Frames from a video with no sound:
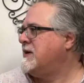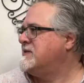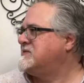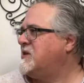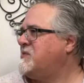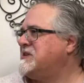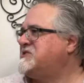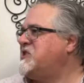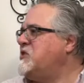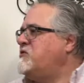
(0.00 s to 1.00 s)
So I'm gonna
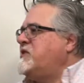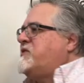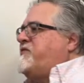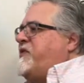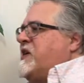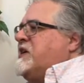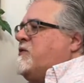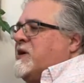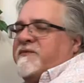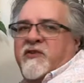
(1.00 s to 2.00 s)
show you this funky
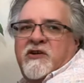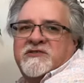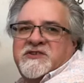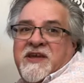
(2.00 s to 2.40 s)
one first.